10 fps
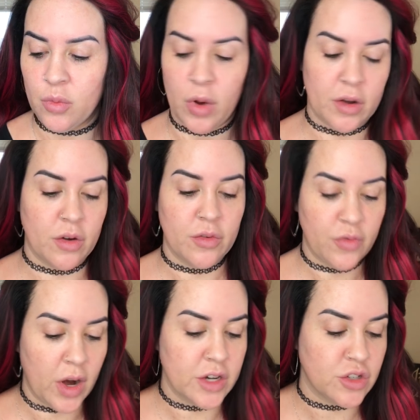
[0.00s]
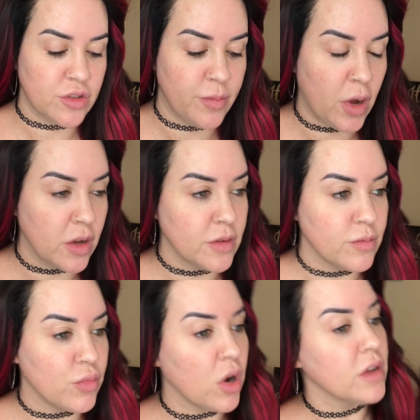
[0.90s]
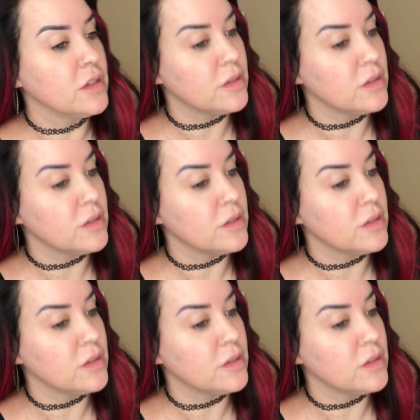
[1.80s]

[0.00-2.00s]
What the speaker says: Water Fresh Broad